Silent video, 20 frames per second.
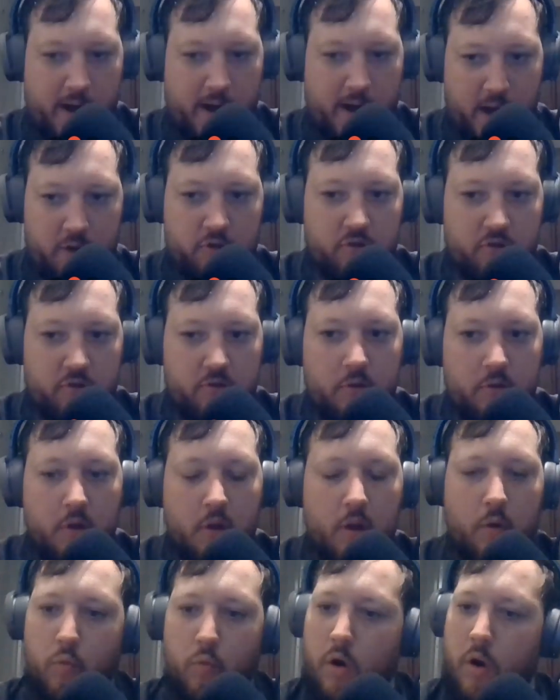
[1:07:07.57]
ranch
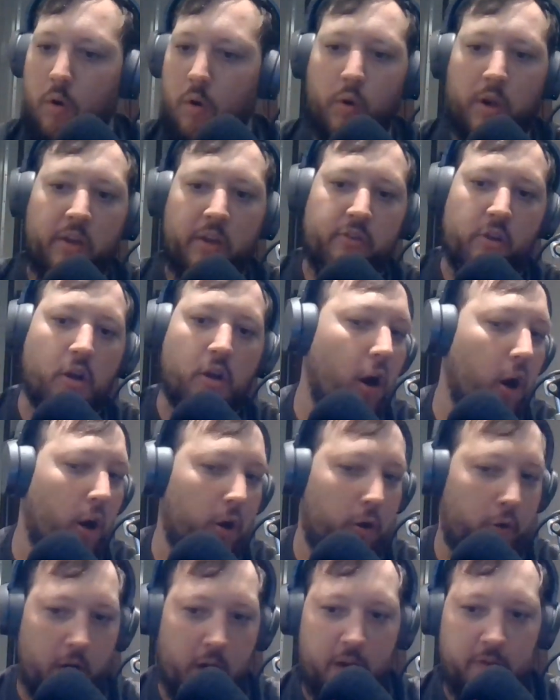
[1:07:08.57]
where we saw
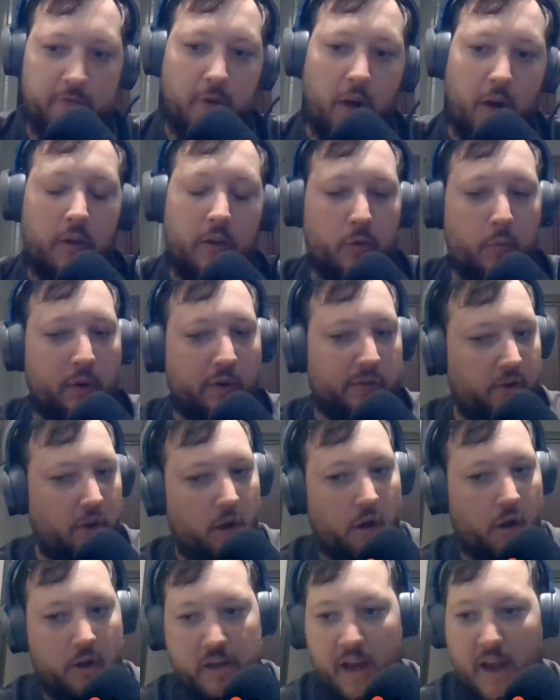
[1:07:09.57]
our grandfather, we
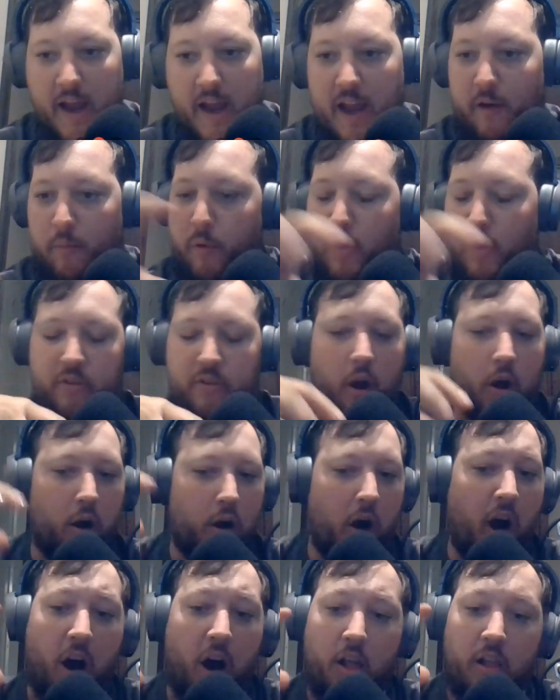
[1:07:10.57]
saw our dad, we
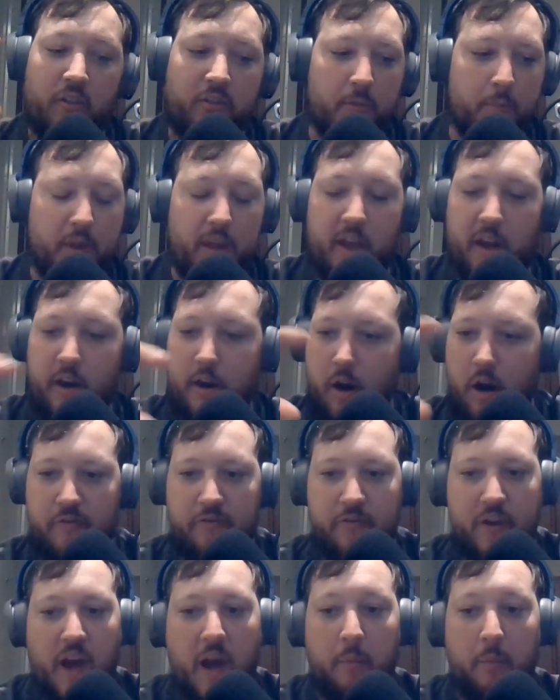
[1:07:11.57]
saw all of the men in
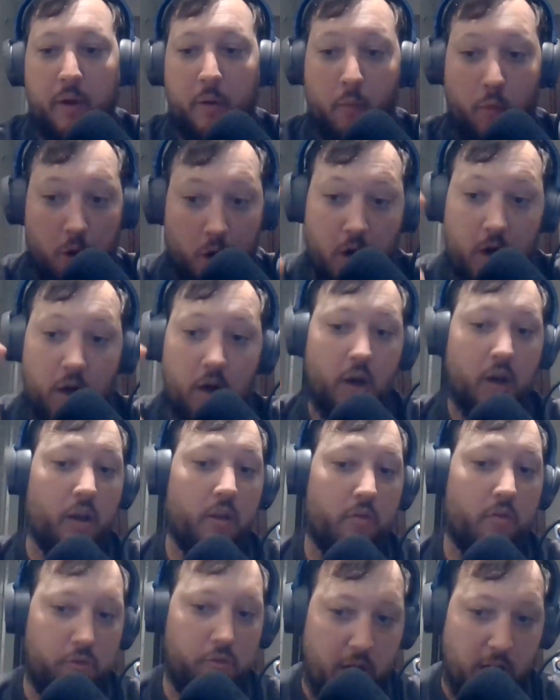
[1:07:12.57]
our family work
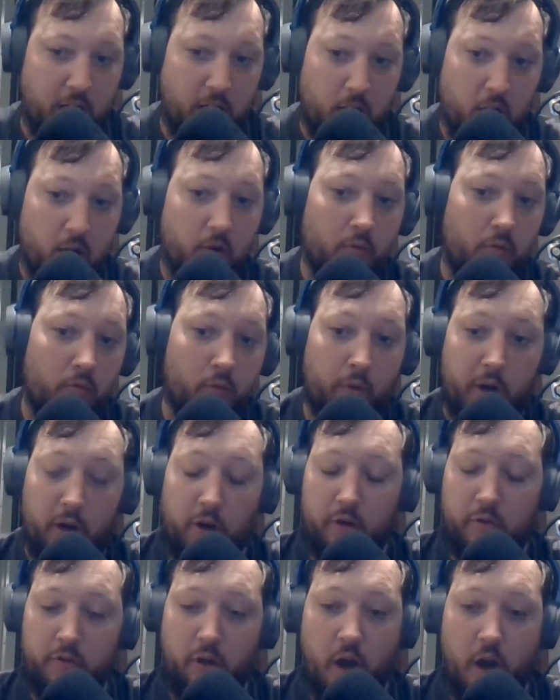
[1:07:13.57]
their
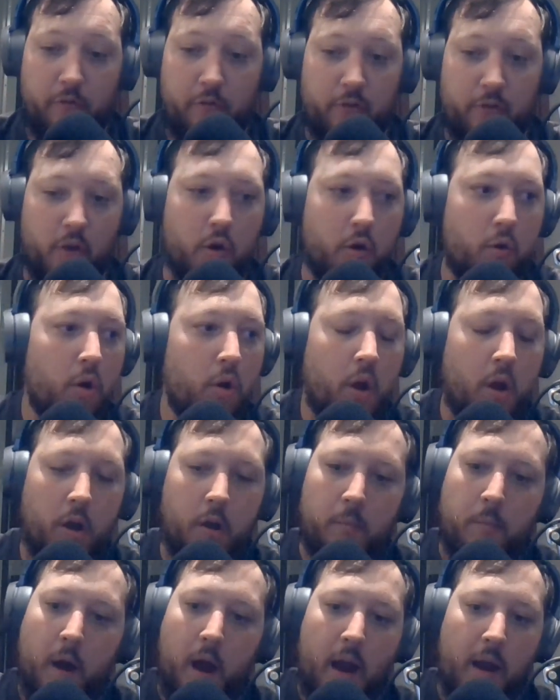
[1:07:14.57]
rears off. So
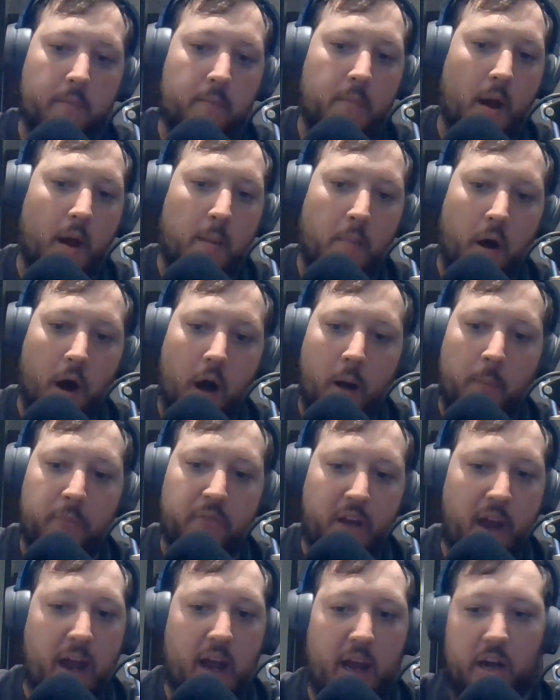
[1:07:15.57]
my
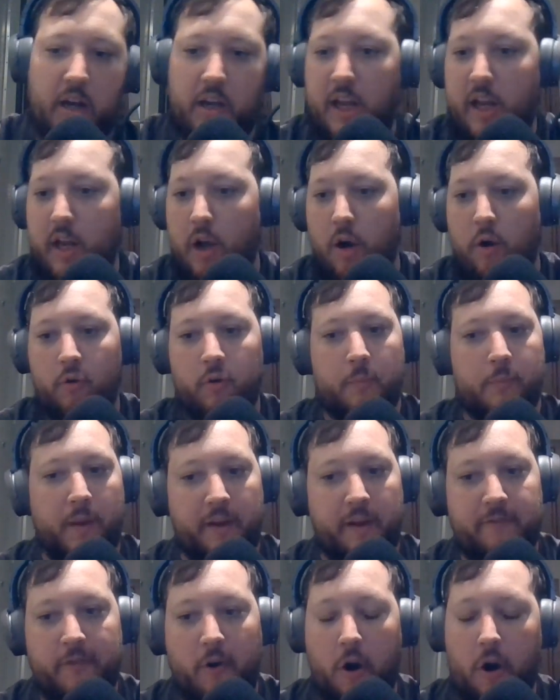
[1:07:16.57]
mom's dad, he owned a
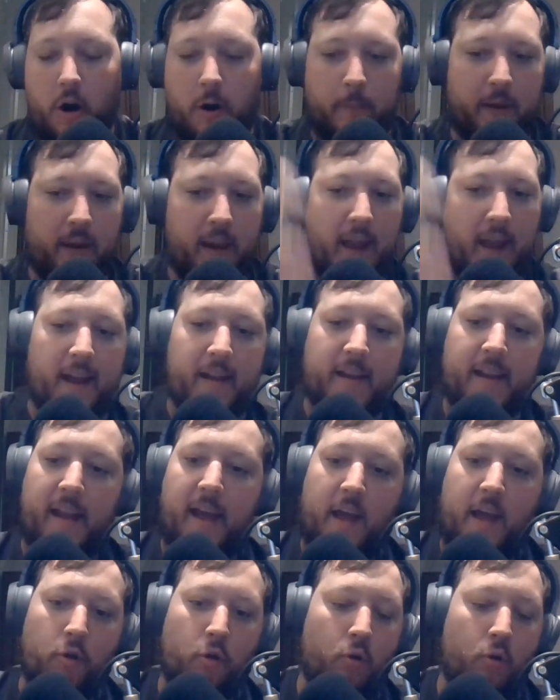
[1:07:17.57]
big farm. He had
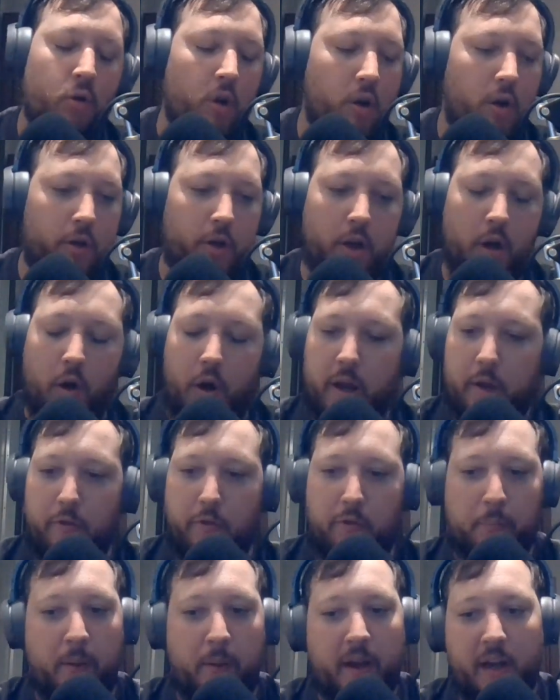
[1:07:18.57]
cattle. You know,
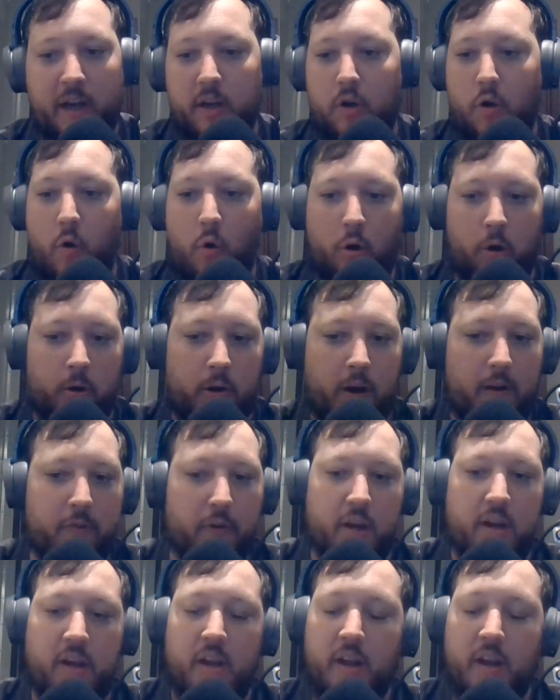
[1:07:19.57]
he was picking corn
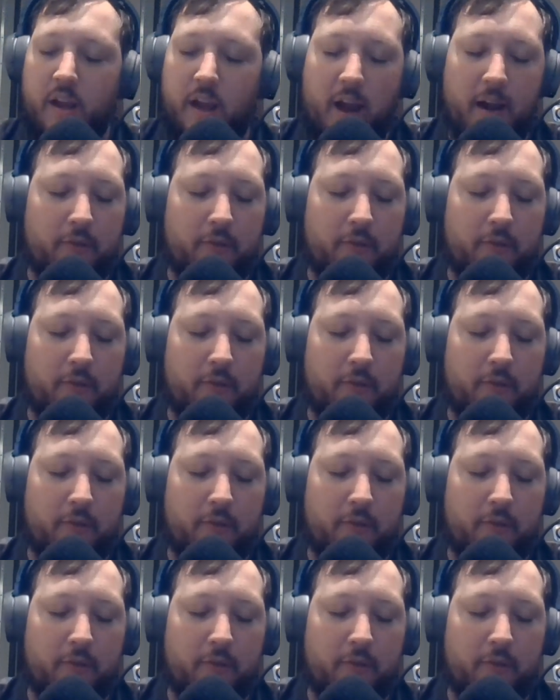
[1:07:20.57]
every